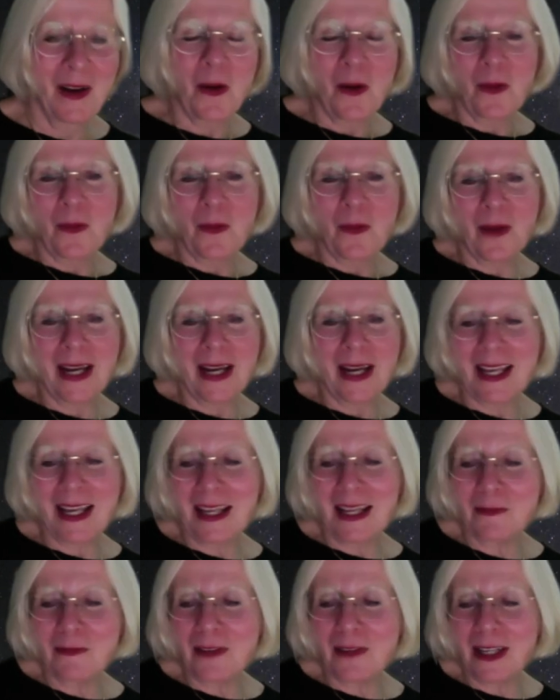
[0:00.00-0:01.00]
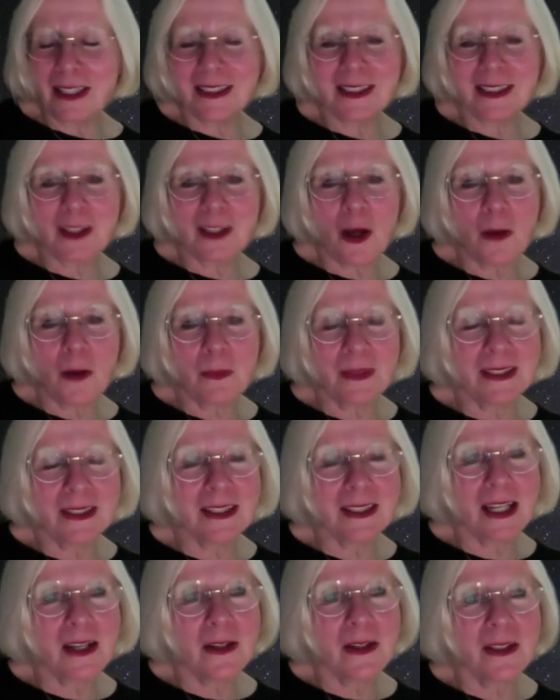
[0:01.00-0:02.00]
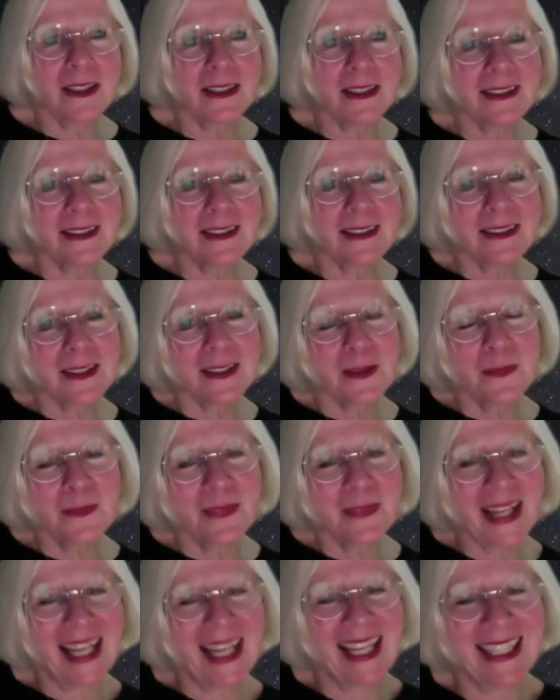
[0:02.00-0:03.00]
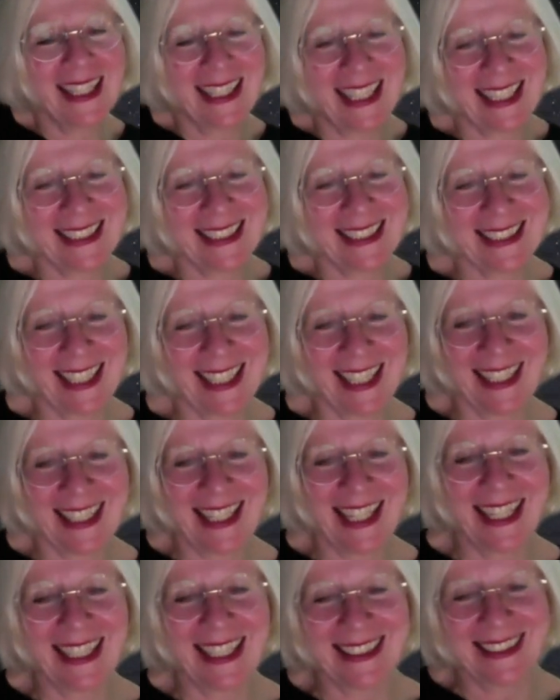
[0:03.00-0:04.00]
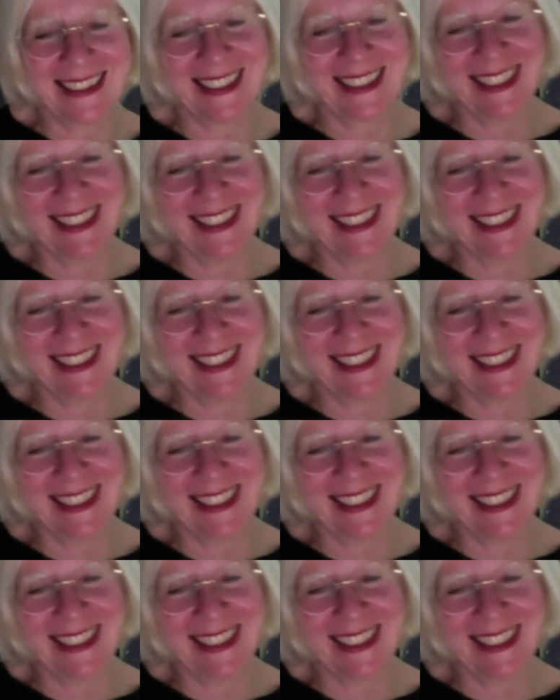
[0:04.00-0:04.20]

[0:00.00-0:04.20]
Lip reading: where inverted commas go and things like that.